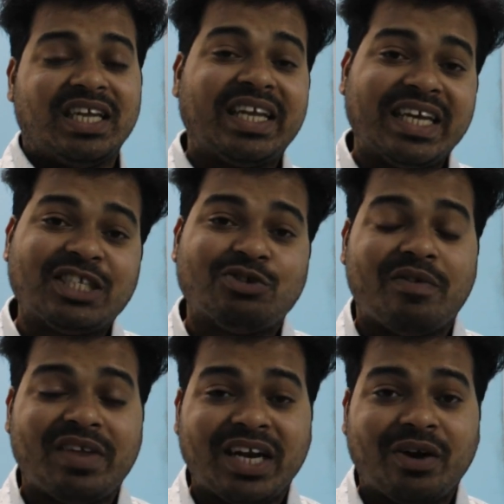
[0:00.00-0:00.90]
In case you
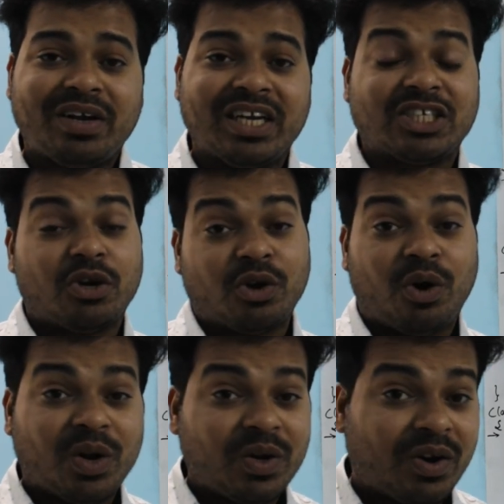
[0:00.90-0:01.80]
have any doubt, list out
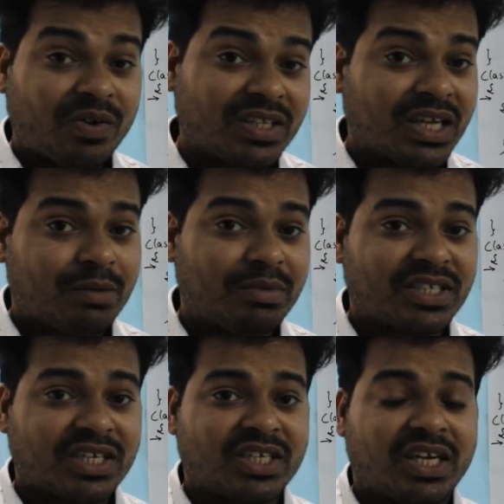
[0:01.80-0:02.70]
all your doubt in the comment
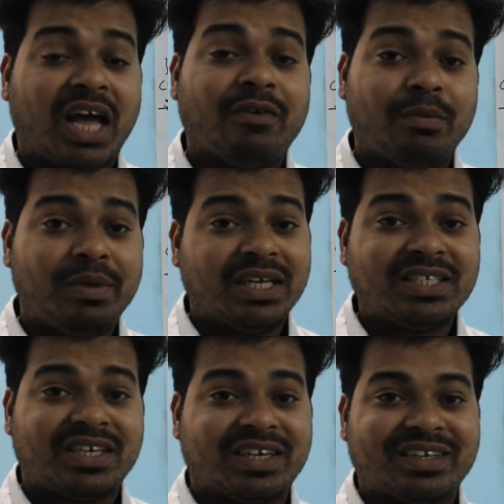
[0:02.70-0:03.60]
section. I will be
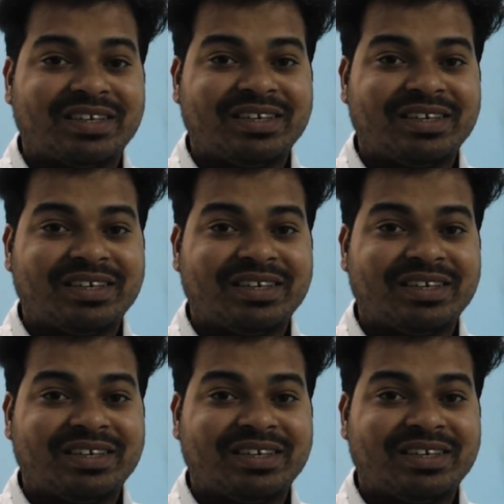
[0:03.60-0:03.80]
answering.